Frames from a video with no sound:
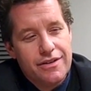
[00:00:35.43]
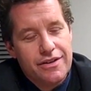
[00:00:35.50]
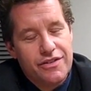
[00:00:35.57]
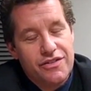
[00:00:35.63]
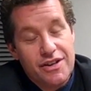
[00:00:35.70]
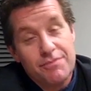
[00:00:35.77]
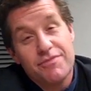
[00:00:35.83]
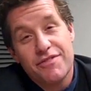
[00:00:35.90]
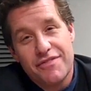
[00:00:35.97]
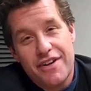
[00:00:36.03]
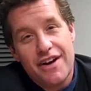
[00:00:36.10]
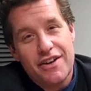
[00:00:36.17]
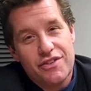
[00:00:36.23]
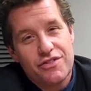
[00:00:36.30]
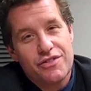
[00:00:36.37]

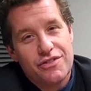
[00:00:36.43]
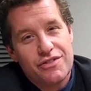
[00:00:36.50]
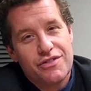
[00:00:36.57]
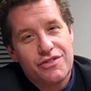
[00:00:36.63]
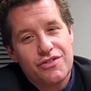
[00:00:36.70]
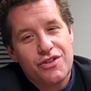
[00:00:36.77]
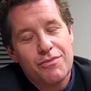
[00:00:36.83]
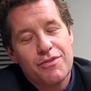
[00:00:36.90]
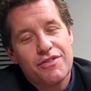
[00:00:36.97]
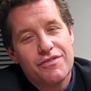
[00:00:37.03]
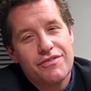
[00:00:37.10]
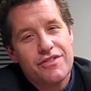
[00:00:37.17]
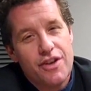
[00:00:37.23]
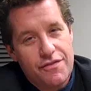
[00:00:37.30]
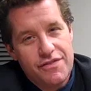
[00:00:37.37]
exemplifies some
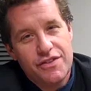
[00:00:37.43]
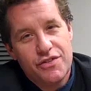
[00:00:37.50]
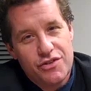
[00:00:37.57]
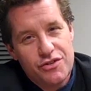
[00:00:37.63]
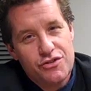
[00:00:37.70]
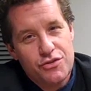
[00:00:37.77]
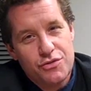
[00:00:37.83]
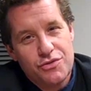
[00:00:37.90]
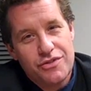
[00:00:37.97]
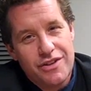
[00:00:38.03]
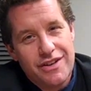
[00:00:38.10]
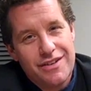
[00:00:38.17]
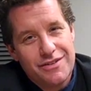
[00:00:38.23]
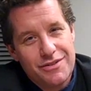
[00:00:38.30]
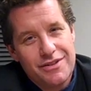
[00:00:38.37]
of Duffy's issues.
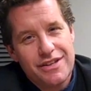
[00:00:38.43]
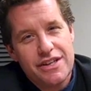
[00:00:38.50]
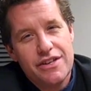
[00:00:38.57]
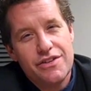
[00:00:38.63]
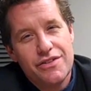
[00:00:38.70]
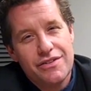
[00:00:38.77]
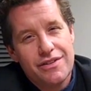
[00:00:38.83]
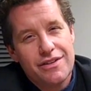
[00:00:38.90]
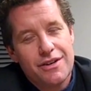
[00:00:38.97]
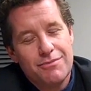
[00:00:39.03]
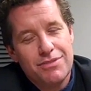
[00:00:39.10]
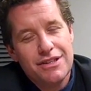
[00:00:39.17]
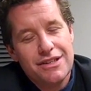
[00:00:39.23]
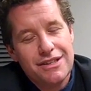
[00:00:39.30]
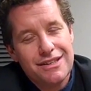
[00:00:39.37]
I don't think he's
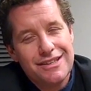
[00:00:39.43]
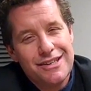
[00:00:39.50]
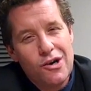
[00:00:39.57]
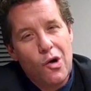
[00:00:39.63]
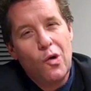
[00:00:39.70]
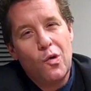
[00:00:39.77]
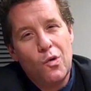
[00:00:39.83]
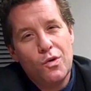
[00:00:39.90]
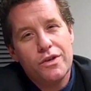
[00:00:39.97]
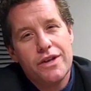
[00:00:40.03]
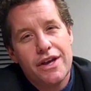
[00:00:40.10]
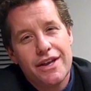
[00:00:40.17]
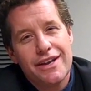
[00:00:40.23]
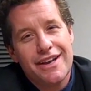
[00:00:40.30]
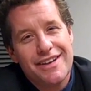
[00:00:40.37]
completely whole
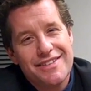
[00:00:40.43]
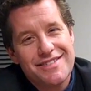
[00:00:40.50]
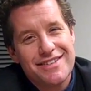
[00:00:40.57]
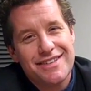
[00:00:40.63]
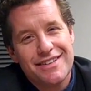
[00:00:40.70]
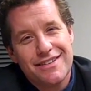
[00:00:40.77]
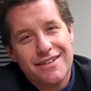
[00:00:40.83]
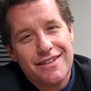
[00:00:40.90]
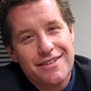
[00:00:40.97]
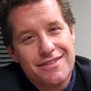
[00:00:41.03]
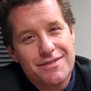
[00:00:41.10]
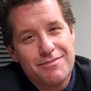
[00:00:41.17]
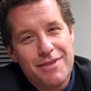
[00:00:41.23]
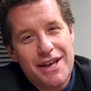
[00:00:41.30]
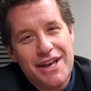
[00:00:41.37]
yet as
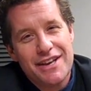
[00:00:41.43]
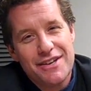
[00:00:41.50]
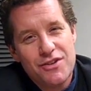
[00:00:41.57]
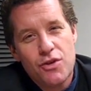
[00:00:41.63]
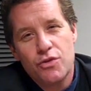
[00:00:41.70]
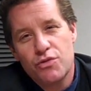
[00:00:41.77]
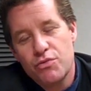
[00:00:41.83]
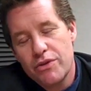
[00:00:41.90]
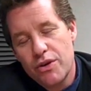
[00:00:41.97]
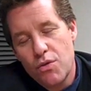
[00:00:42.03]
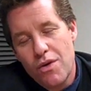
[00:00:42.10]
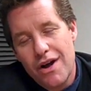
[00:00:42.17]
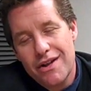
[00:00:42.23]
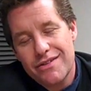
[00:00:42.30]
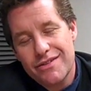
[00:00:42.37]
a man and knows what he
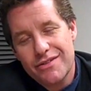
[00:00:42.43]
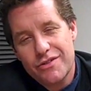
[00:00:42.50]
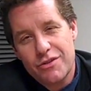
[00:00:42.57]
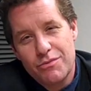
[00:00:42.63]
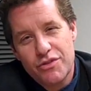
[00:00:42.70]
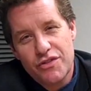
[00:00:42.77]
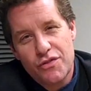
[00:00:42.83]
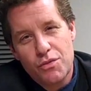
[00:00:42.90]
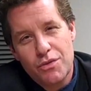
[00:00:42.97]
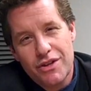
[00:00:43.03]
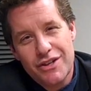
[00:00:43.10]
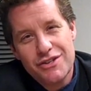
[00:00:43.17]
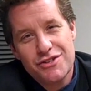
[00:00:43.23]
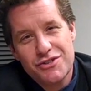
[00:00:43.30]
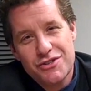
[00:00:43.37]
wants in terms of a
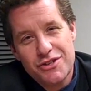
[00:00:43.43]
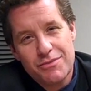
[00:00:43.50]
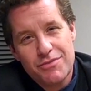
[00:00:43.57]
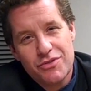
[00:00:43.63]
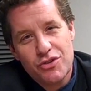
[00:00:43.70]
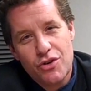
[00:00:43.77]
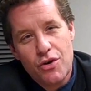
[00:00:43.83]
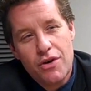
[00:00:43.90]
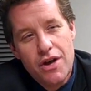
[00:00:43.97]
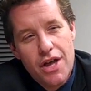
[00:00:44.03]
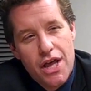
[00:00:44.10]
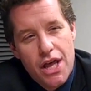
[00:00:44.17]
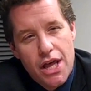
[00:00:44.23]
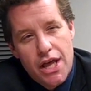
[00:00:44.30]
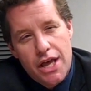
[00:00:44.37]
relationship. So
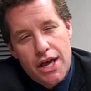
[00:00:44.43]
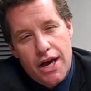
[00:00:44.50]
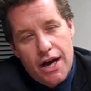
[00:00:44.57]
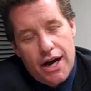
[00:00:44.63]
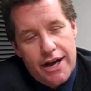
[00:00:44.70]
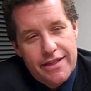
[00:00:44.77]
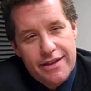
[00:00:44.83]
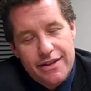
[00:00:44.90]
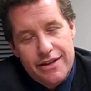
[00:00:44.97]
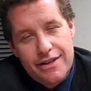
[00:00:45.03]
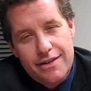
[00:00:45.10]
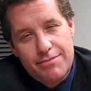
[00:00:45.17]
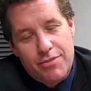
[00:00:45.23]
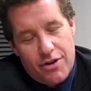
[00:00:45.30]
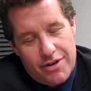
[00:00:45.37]
I think
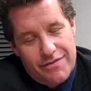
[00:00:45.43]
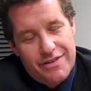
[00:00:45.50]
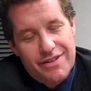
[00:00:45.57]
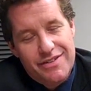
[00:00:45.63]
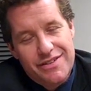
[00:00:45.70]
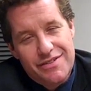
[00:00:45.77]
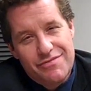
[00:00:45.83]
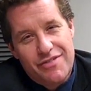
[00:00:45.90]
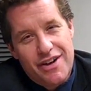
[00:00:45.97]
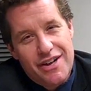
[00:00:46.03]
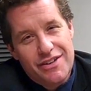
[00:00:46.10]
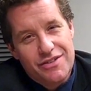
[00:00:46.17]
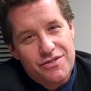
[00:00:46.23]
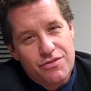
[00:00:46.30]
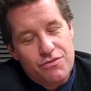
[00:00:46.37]
part of it is he
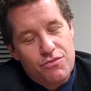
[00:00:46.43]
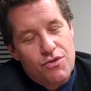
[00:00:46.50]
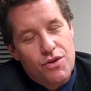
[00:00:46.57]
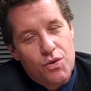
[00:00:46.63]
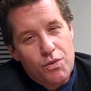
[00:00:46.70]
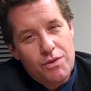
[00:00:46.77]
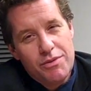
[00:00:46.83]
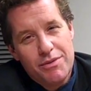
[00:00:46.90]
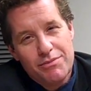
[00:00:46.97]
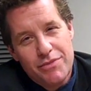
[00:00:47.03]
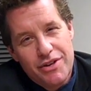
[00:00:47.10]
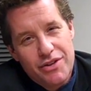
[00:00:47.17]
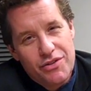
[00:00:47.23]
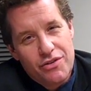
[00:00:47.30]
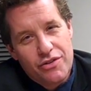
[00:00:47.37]
finds the wrong women,
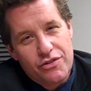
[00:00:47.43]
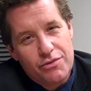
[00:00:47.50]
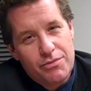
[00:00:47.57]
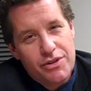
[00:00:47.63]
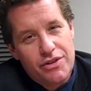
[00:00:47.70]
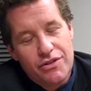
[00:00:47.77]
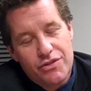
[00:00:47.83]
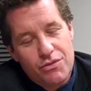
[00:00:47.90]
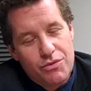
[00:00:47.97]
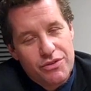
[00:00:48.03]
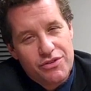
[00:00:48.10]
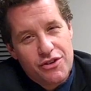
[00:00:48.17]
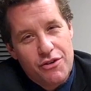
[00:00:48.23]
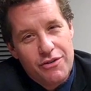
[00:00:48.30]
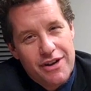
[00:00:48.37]
but it's also because of
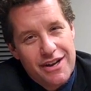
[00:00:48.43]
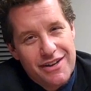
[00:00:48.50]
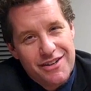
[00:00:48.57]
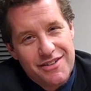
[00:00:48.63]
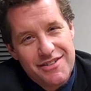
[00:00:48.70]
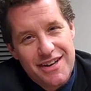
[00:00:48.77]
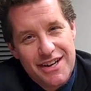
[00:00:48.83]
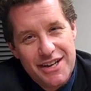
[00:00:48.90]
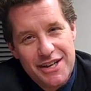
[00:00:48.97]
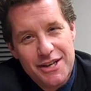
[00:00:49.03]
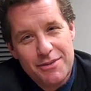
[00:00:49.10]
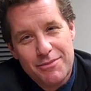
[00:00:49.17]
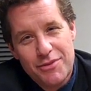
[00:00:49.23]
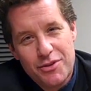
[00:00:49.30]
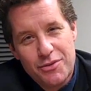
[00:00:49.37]
what's going on inside of
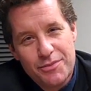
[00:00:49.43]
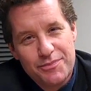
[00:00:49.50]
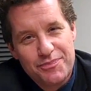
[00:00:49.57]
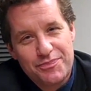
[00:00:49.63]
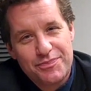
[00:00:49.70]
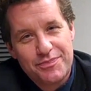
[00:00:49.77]
him too.